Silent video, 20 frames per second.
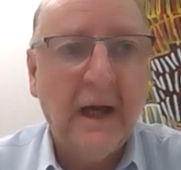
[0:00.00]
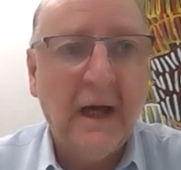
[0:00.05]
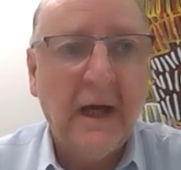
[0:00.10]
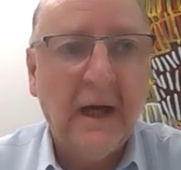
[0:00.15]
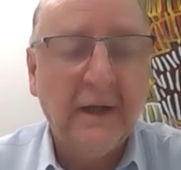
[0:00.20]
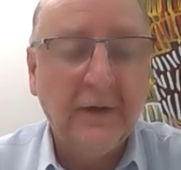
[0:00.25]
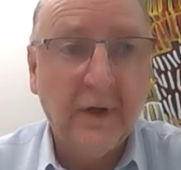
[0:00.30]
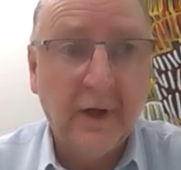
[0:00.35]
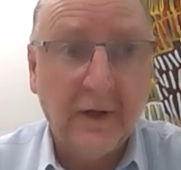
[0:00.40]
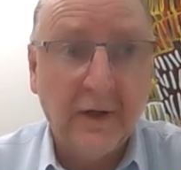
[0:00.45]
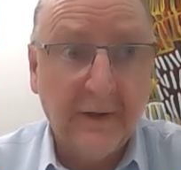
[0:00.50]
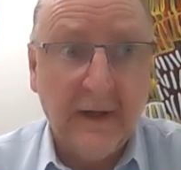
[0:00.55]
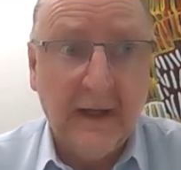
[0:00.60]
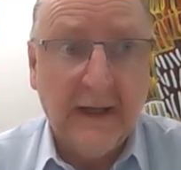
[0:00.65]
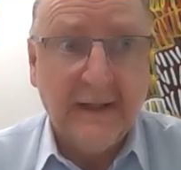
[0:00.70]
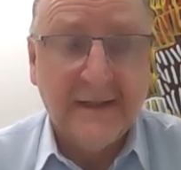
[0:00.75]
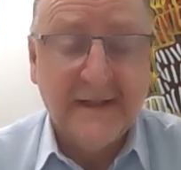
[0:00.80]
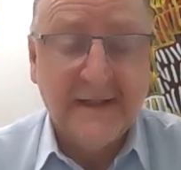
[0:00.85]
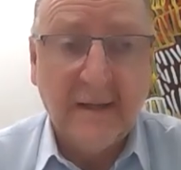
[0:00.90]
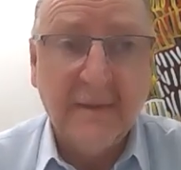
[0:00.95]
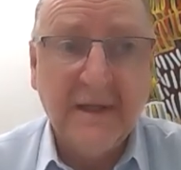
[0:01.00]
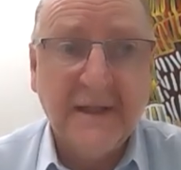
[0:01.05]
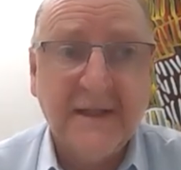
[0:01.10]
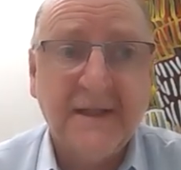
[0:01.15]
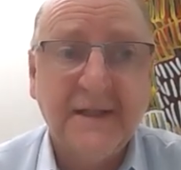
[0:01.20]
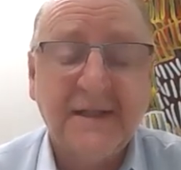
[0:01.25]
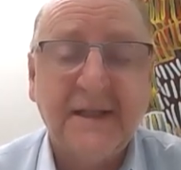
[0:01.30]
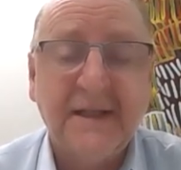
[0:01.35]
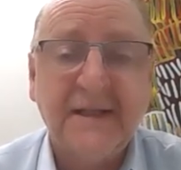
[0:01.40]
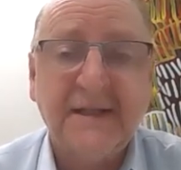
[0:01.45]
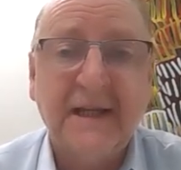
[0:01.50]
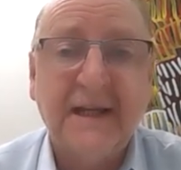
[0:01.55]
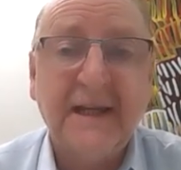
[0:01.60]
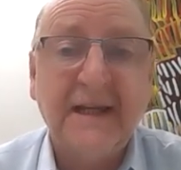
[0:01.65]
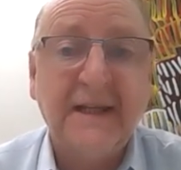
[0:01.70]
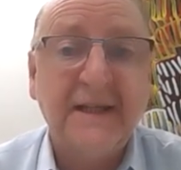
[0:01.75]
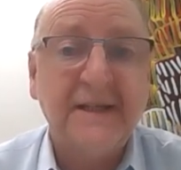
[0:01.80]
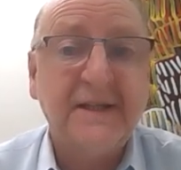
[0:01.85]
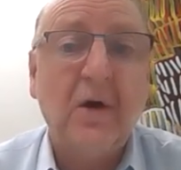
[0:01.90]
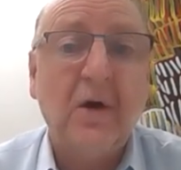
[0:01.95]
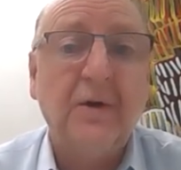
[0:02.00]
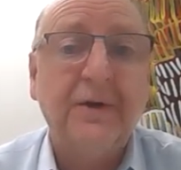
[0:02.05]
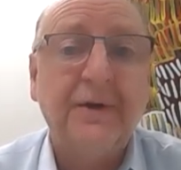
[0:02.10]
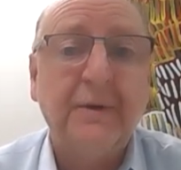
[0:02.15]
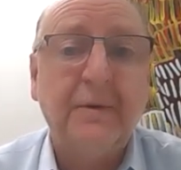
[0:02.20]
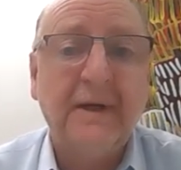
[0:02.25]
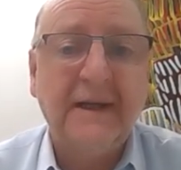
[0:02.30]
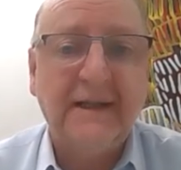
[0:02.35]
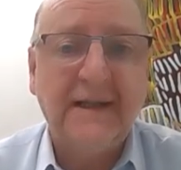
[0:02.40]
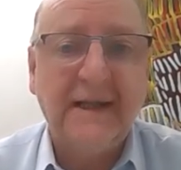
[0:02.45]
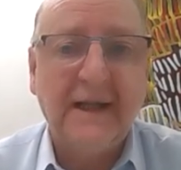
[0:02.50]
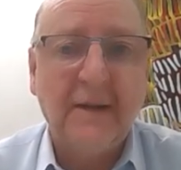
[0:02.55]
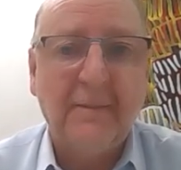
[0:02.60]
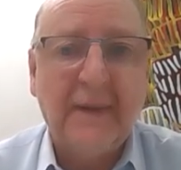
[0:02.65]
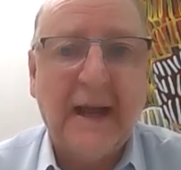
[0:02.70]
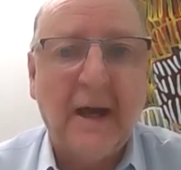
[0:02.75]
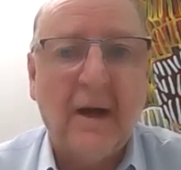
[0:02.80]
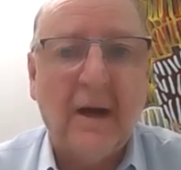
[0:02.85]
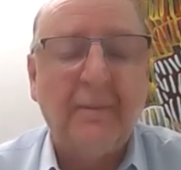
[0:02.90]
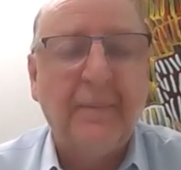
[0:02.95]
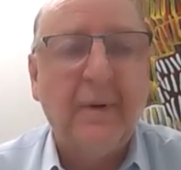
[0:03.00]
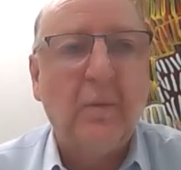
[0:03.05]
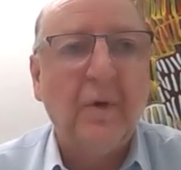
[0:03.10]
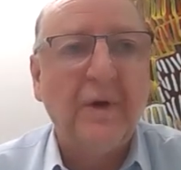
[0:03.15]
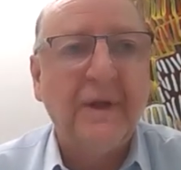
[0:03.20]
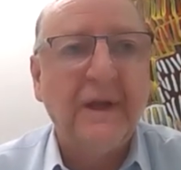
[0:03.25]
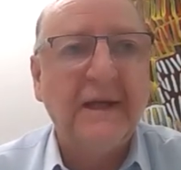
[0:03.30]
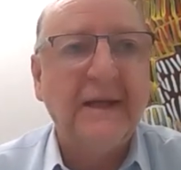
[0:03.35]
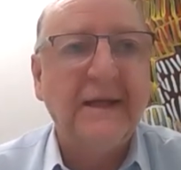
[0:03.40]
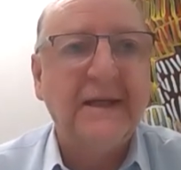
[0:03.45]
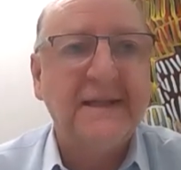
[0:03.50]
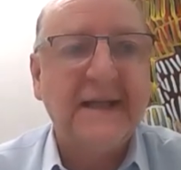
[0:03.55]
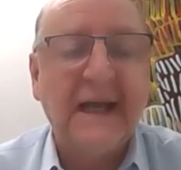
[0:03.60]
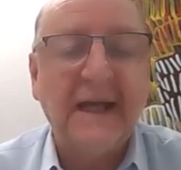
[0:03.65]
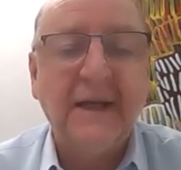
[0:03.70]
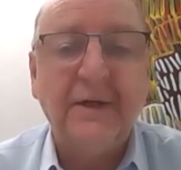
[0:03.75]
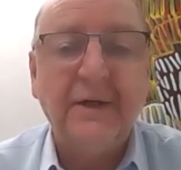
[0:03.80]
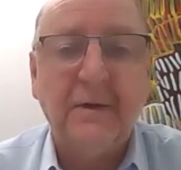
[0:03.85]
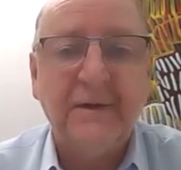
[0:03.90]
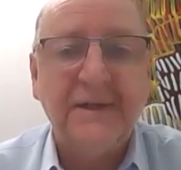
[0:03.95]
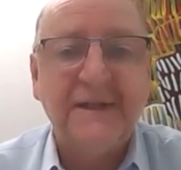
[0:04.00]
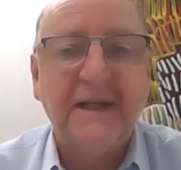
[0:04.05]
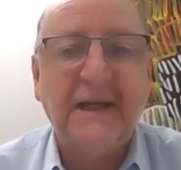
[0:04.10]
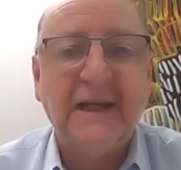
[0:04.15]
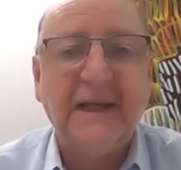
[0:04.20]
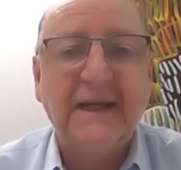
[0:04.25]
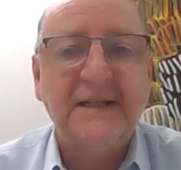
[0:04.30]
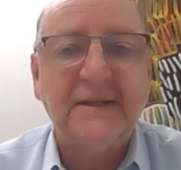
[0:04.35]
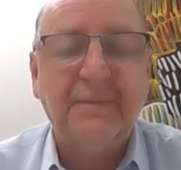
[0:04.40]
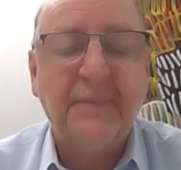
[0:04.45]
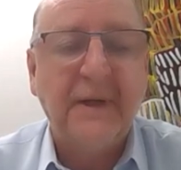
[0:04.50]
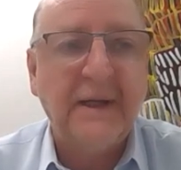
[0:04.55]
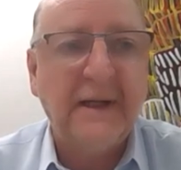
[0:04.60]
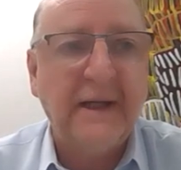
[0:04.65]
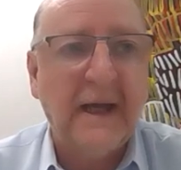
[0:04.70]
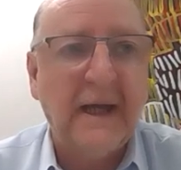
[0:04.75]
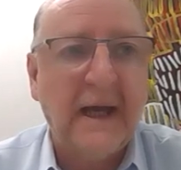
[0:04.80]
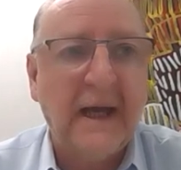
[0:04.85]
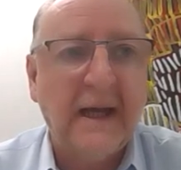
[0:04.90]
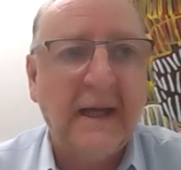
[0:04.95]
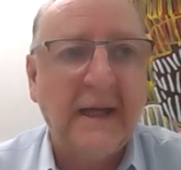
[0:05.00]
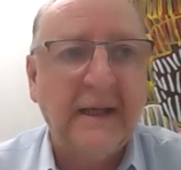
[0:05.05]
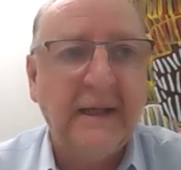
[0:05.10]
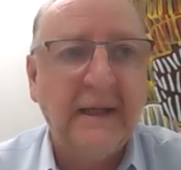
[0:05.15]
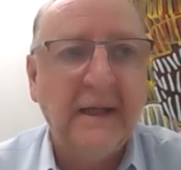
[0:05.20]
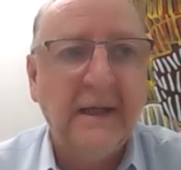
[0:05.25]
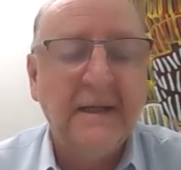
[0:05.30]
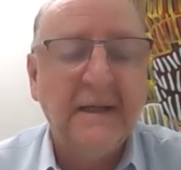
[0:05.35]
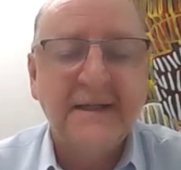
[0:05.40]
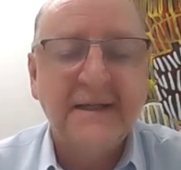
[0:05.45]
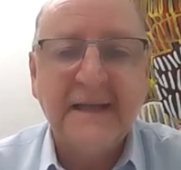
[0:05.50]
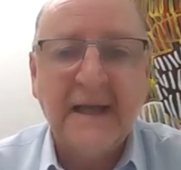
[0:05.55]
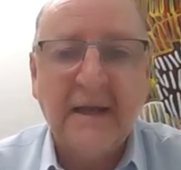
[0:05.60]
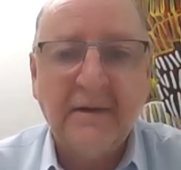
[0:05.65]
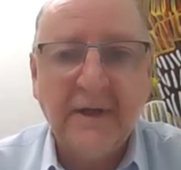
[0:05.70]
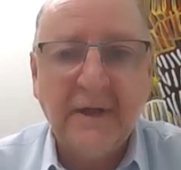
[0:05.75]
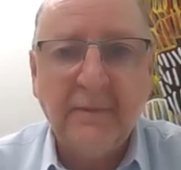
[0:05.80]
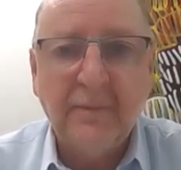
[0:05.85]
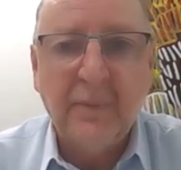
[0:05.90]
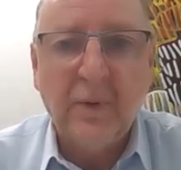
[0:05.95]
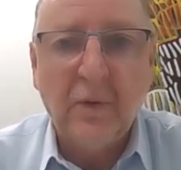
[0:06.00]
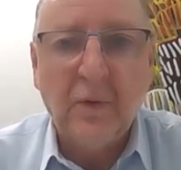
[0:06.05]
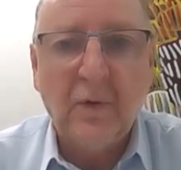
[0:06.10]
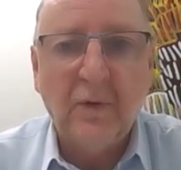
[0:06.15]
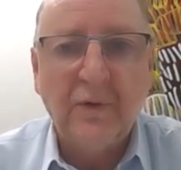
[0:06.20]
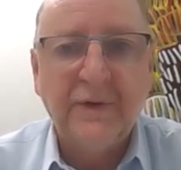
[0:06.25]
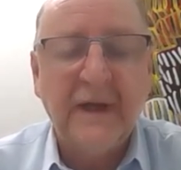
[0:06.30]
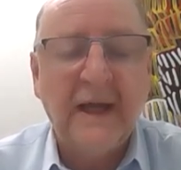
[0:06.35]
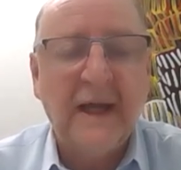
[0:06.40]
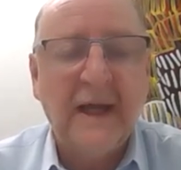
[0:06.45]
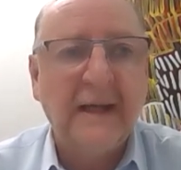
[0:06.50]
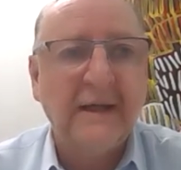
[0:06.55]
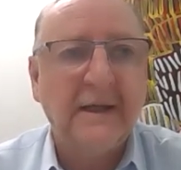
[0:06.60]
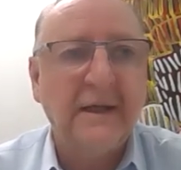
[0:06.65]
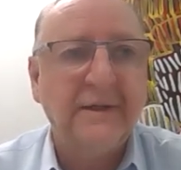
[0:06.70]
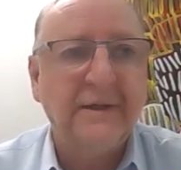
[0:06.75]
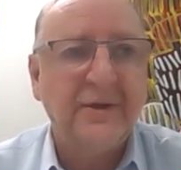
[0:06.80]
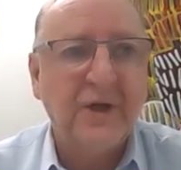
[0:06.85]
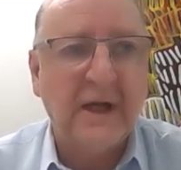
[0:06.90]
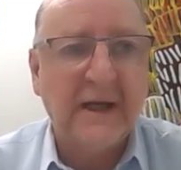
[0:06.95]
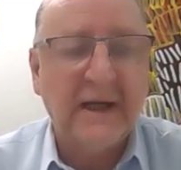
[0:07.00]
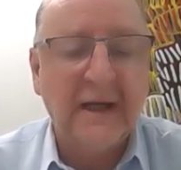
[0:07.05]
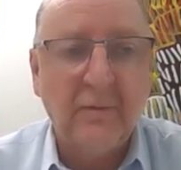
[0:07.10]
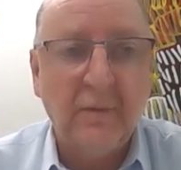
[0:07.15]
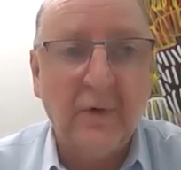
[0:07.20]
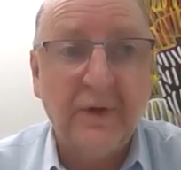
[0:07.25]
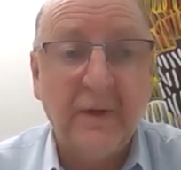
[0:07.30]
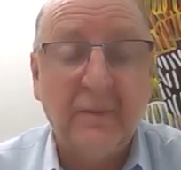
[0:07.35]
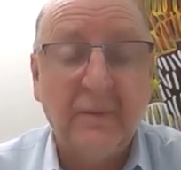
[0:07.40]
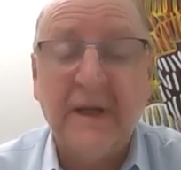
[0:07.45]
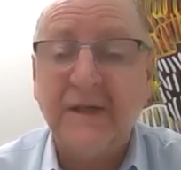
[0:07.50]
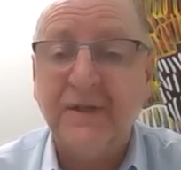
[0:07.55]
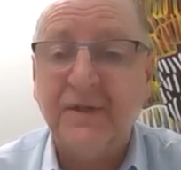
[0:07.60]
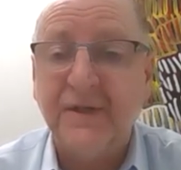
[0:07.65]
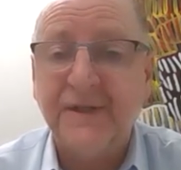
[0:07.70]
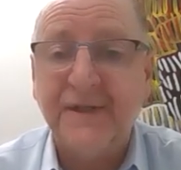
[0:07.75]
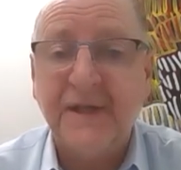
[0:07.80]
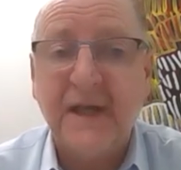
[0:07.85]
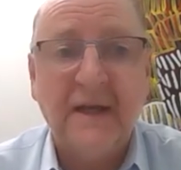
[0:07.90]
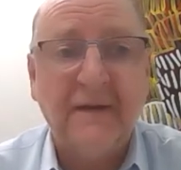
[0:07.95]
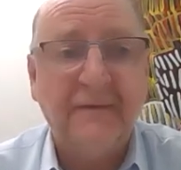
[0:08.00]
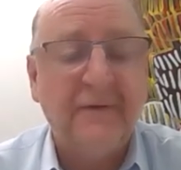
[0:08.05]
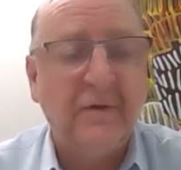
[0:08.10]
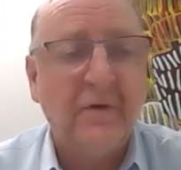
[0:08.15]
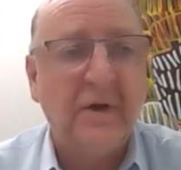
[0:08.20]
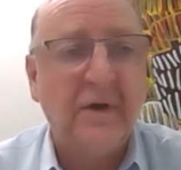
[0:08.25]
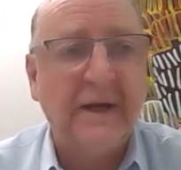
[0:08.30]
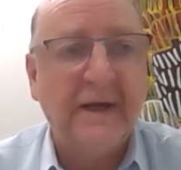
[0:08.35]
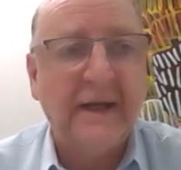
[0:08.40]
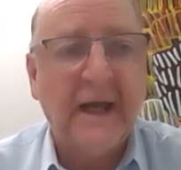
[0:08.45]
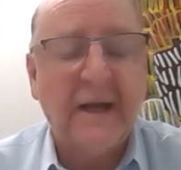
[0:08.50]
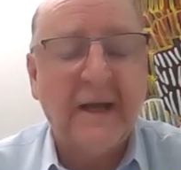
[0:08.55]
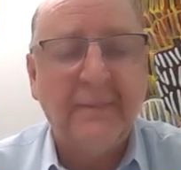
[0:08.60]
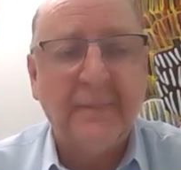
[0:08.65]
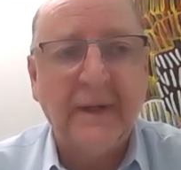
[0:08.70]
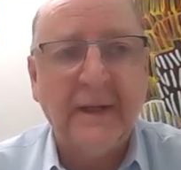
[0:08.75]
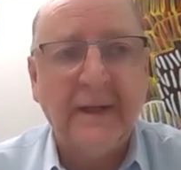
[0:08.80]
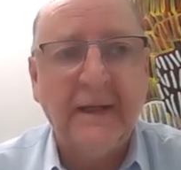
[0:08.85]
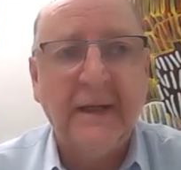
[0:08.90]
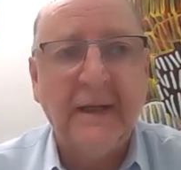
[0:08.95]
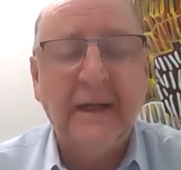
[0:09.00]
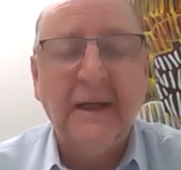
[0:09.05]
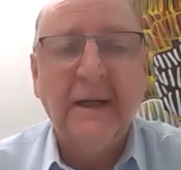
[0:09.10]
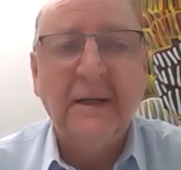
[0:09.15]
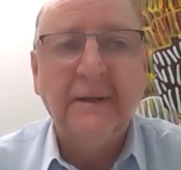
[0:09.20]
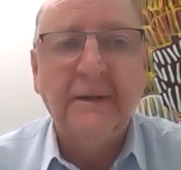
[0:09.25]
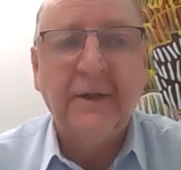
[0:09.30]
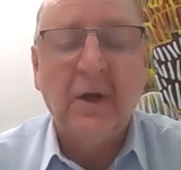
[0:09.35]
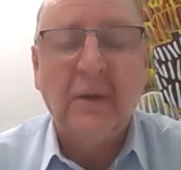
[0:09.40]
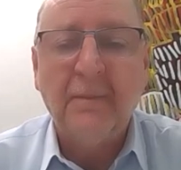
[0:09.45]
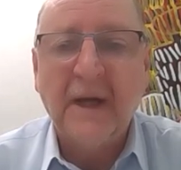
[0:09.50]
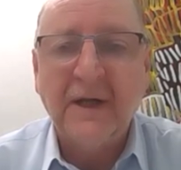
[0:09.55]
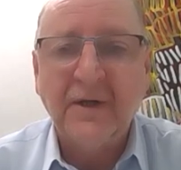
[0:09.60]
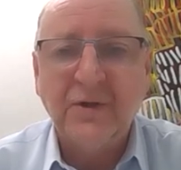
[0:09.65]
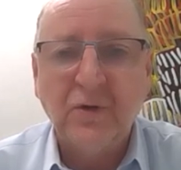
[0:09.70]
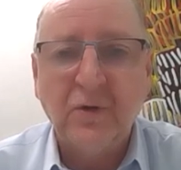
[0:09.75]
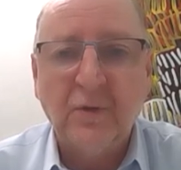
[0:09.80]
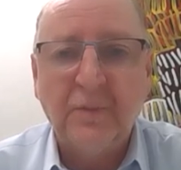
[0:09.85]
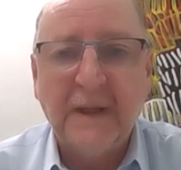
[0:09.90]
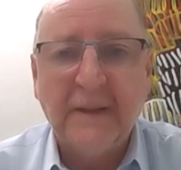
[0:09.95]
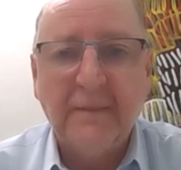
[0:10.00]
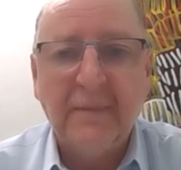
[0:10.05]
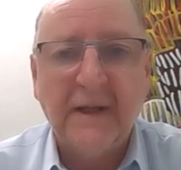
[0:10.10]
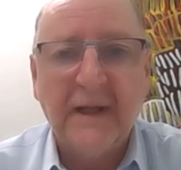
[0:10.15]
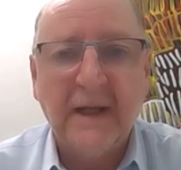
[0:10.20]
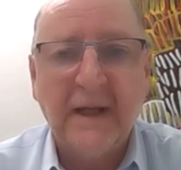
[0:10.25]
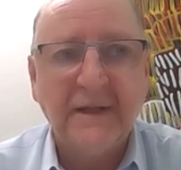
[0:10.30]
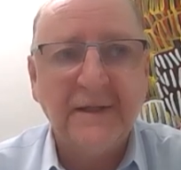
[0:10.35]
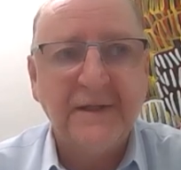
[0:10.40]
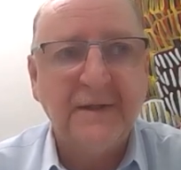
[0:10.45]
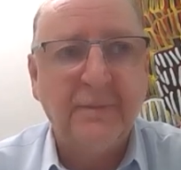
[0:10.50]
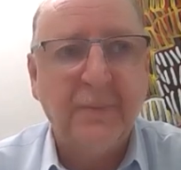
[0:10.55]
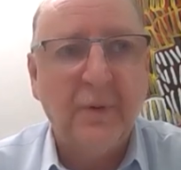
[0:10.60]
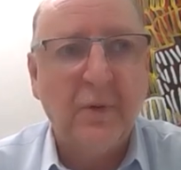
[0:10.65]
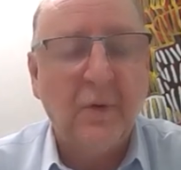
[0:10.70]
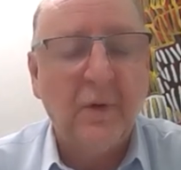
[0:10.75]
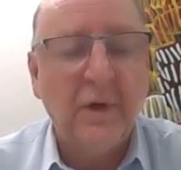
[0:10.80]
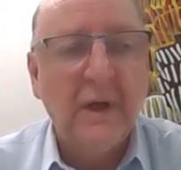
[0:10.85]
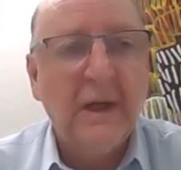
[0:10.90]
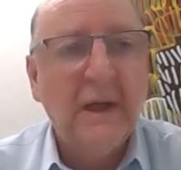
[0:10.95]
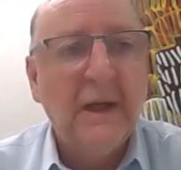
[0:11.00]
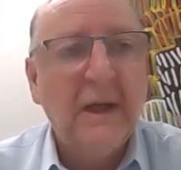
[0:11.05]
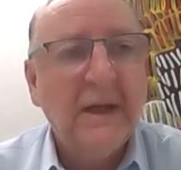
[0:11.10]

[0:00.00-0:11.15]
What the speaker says: you know, in some instances the leaders can't do anything about. But what the leaders can do is at least be a sounding board and can check in with them. And as you say, if you've got an EAP, you know, make sure people are getting support.